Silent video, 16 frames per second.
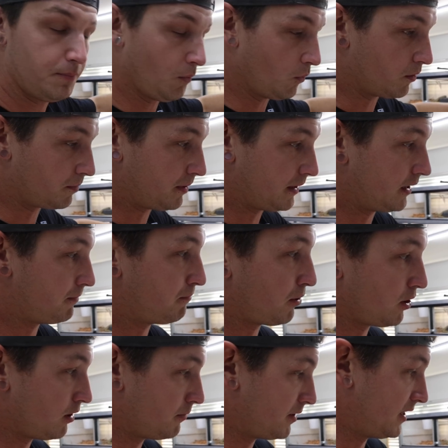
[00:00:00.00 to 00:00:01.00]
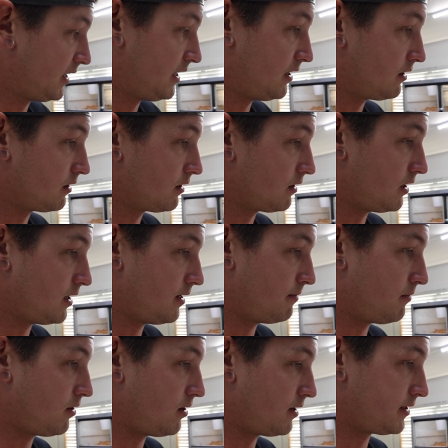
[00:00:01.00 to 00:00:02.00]
will be permanent here
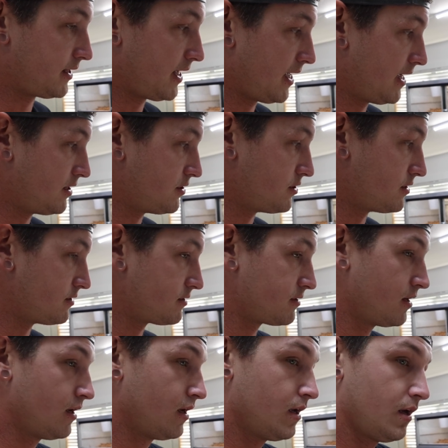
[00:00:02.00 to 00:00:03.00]
on cages.